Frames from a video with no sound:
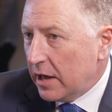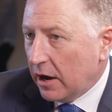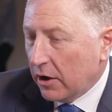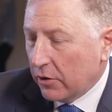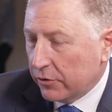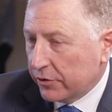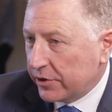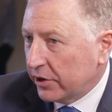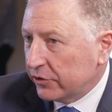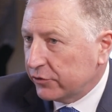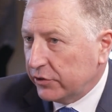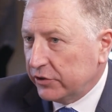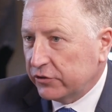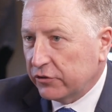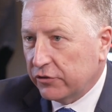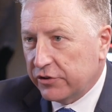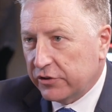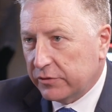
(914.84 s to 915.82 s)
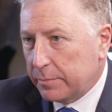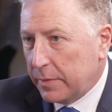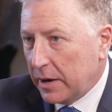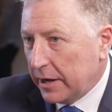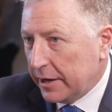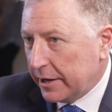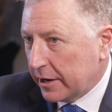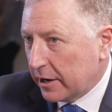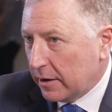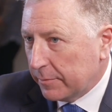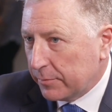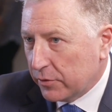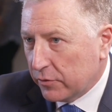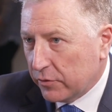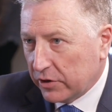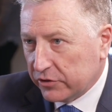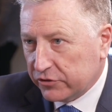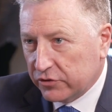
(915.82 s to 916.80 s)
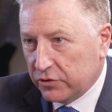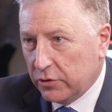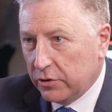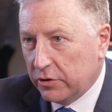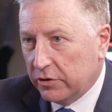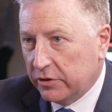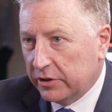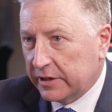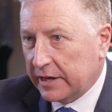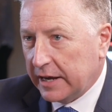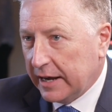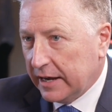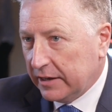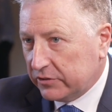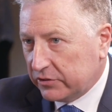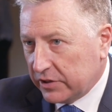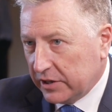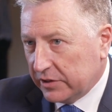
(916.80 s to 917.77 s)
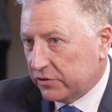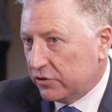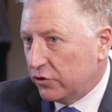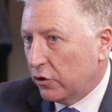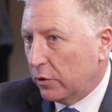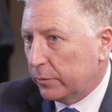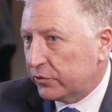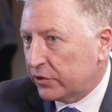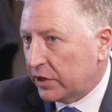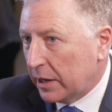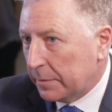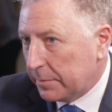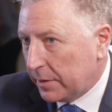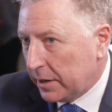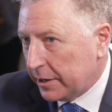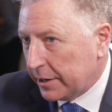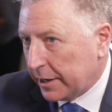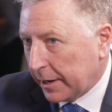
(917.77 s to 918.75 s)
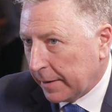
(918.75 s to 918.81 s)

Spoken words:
Other countries are just buying up the Russian oil and gas that Europe's not buying.